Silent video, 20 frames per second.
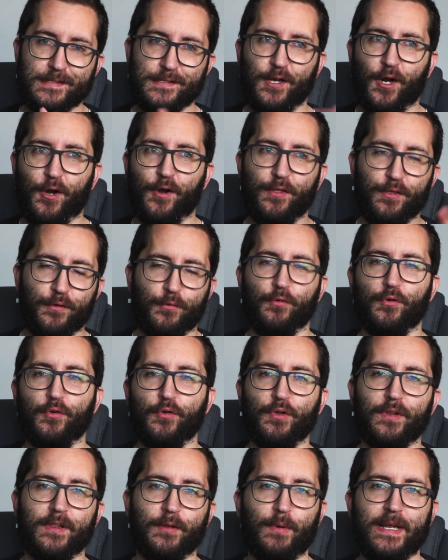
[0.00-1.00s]
scar
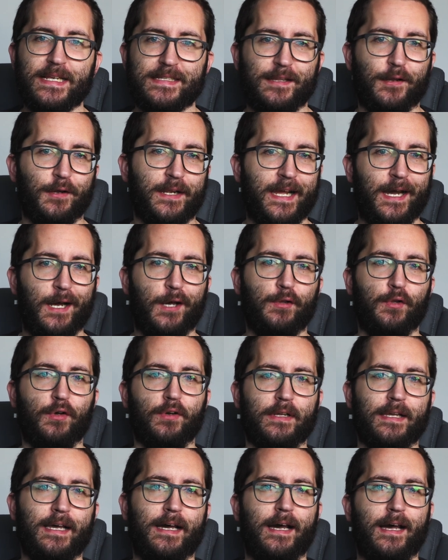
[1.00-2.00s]
through the rest of their
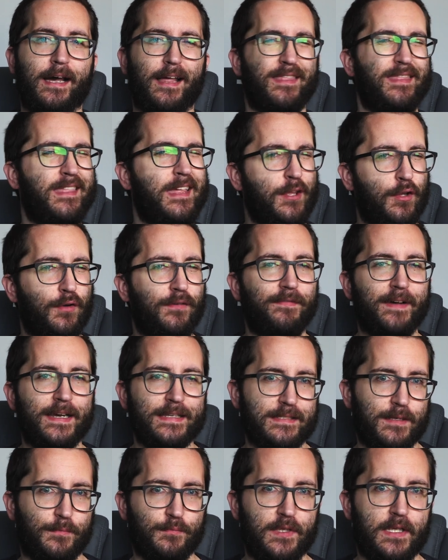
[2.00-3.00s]
catalogue. Uh, I think you'll
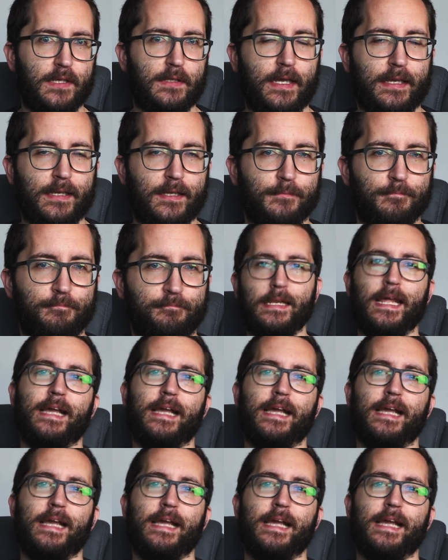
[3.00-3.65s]
find something you like.